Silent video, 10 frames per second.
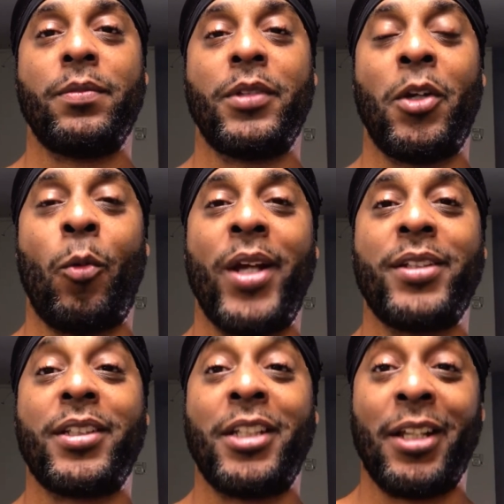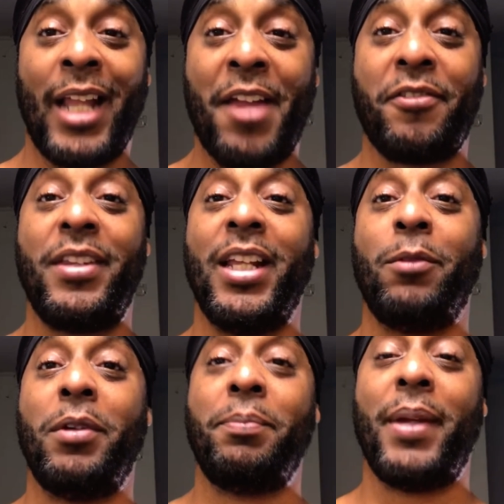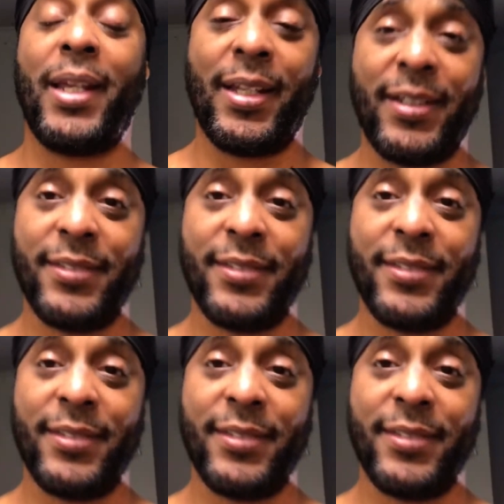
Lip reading: You're wasting your life dealing with me.